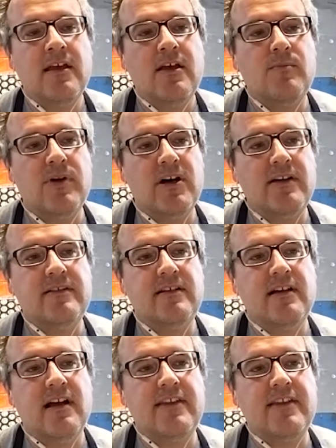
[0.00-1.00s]
but
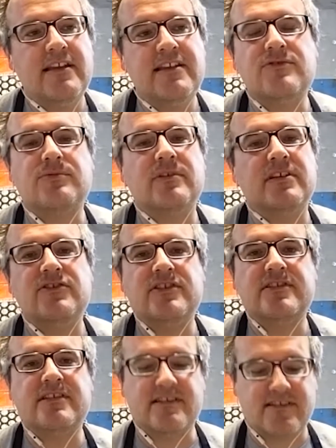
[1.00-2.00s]
I think it's really
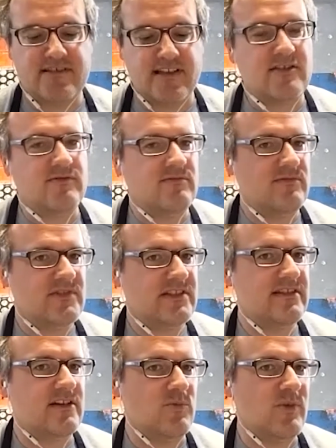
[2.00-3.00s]
just a stick
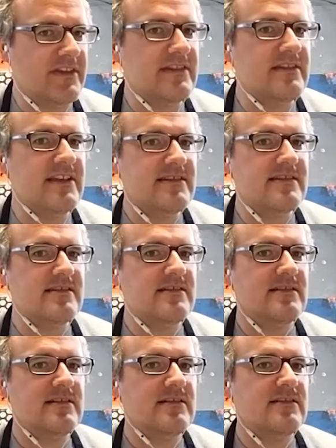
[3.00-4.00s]
stick withedness.
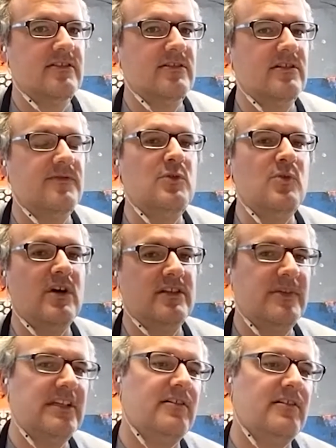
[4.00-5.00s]
You know, if you want to
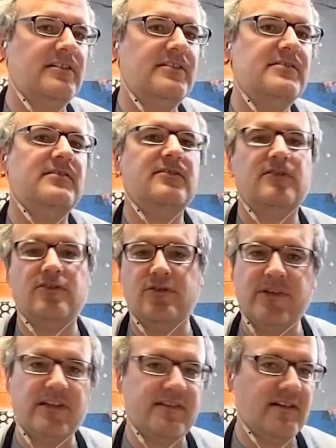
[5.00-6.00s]
be an artist, you'll
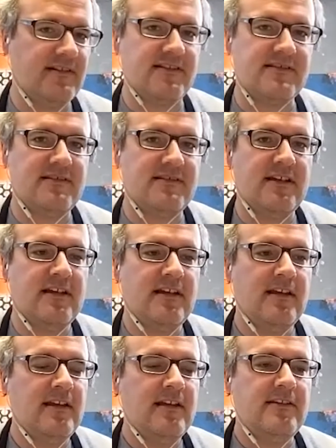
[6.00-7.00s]
be an artist.
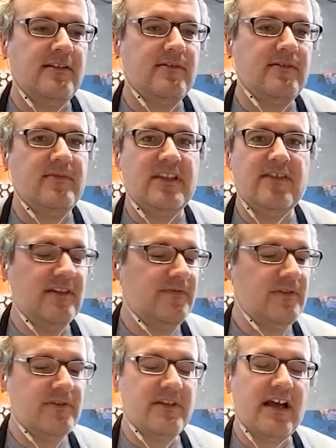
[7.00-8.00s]
You know, even if
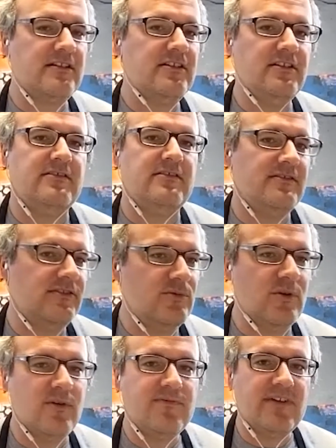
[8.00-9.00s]
you're not good, you
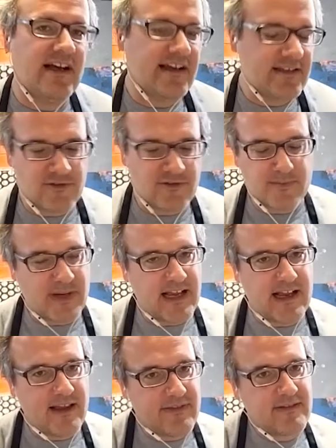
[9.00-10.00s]
will find your
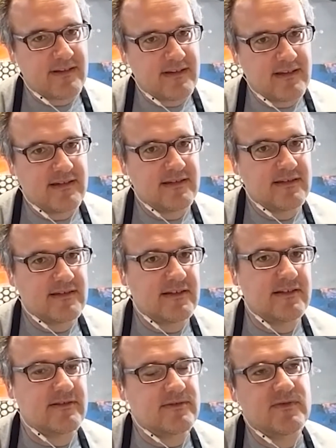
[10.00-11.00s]
path.
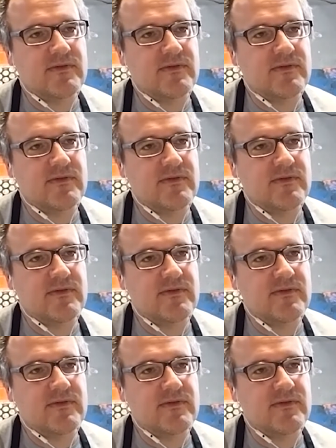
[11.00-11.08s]
You know,